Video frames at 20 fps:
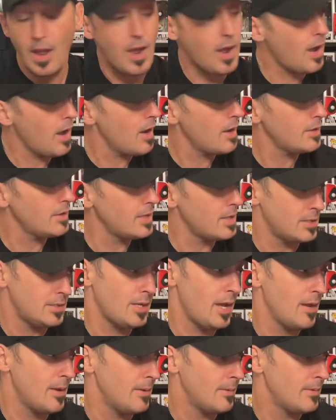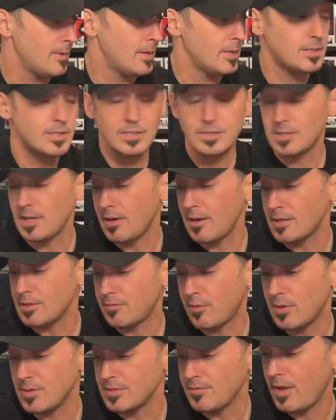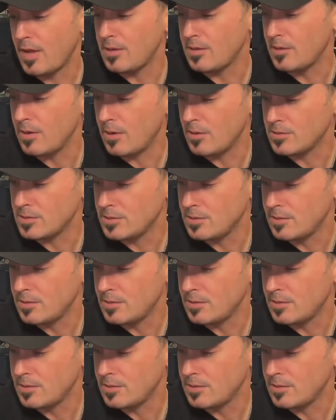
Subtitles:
It didn't say. It just said as far as value goes.